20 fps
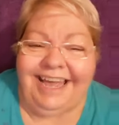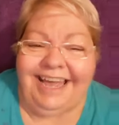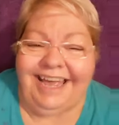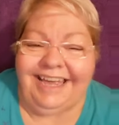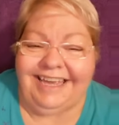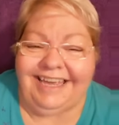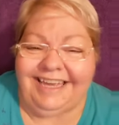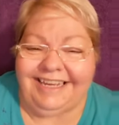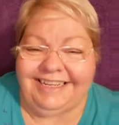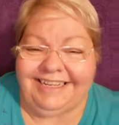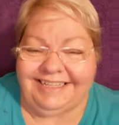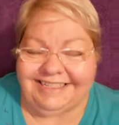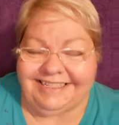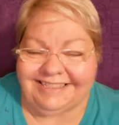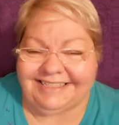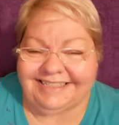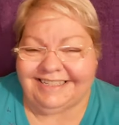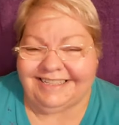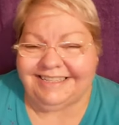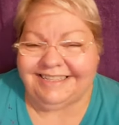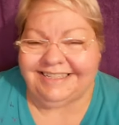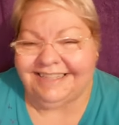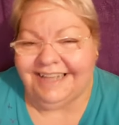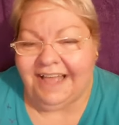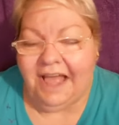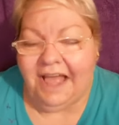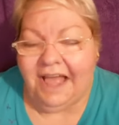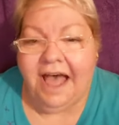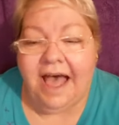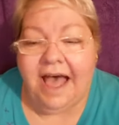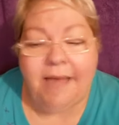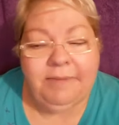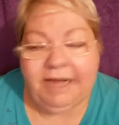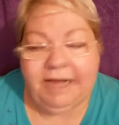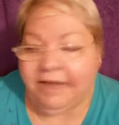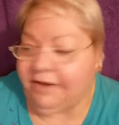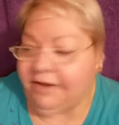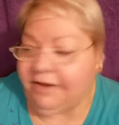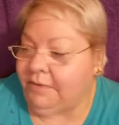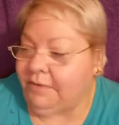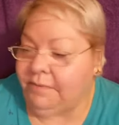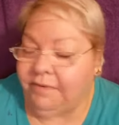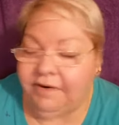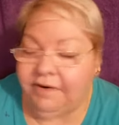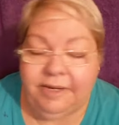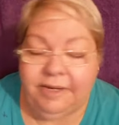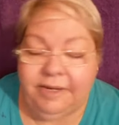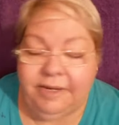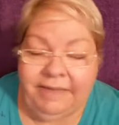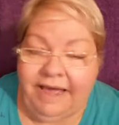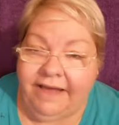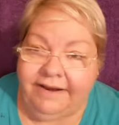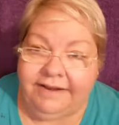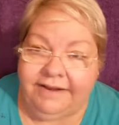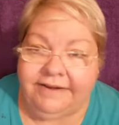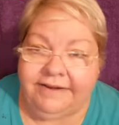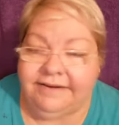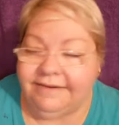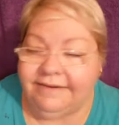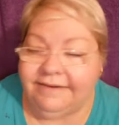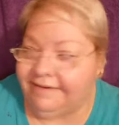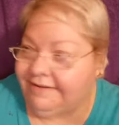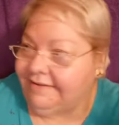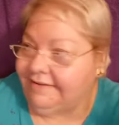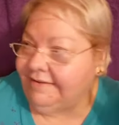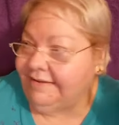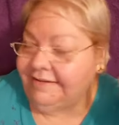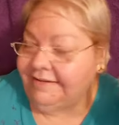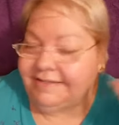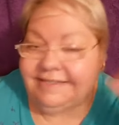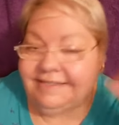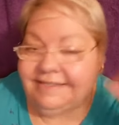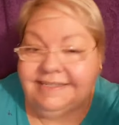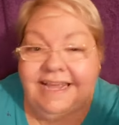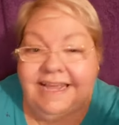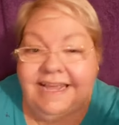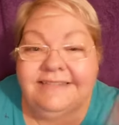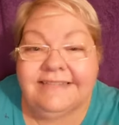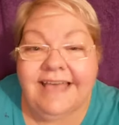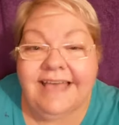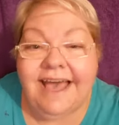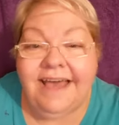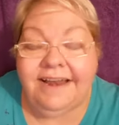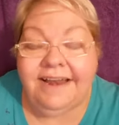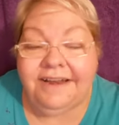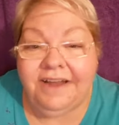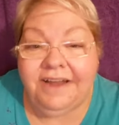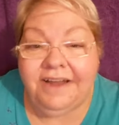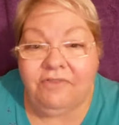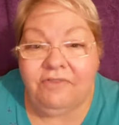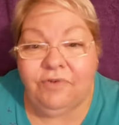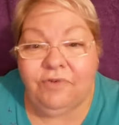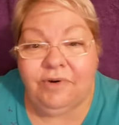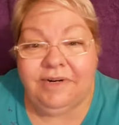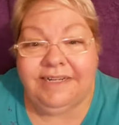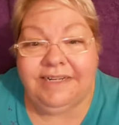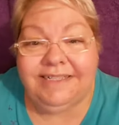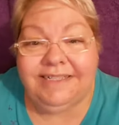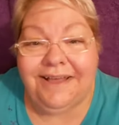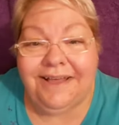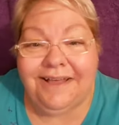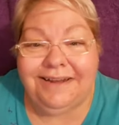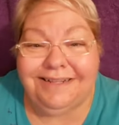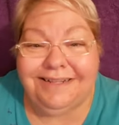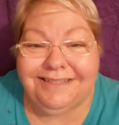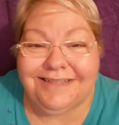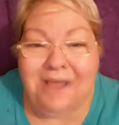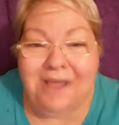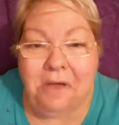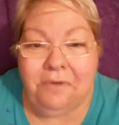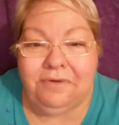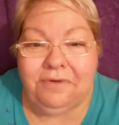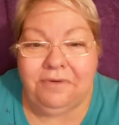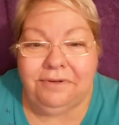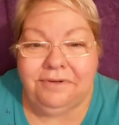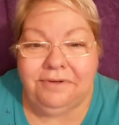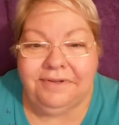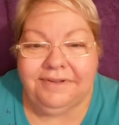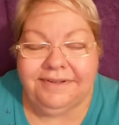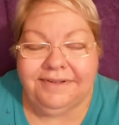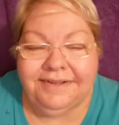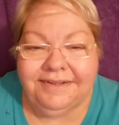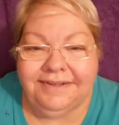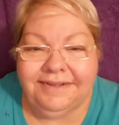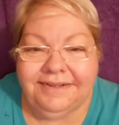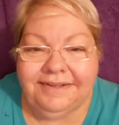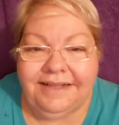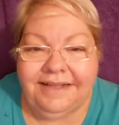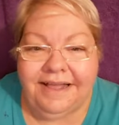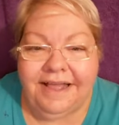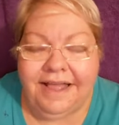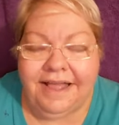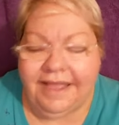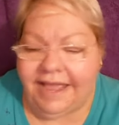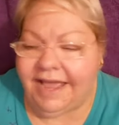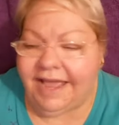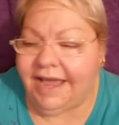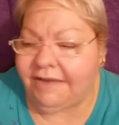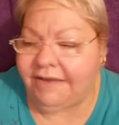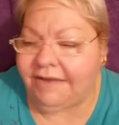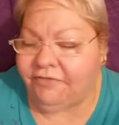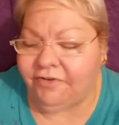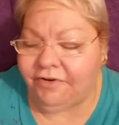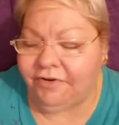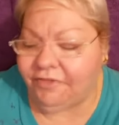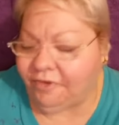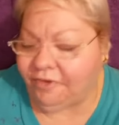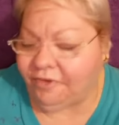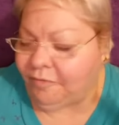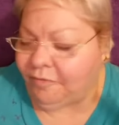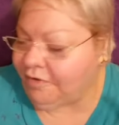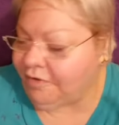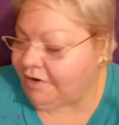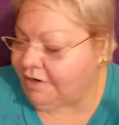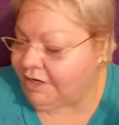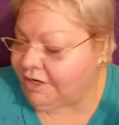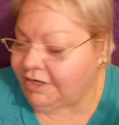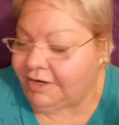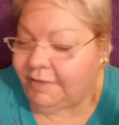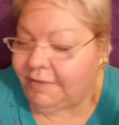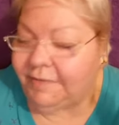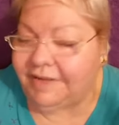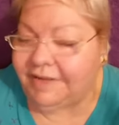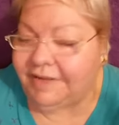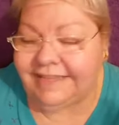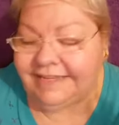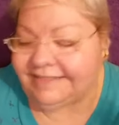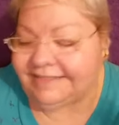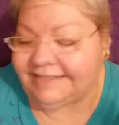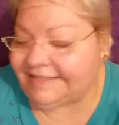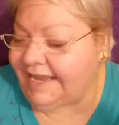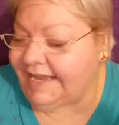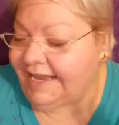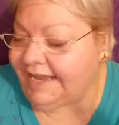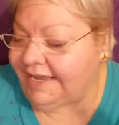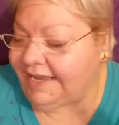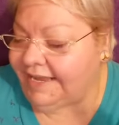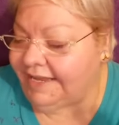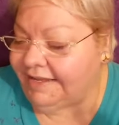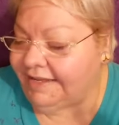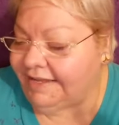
I guess. I'm not going to worry about it. Today's got enough worries on its own. And furthermore, you know what they say?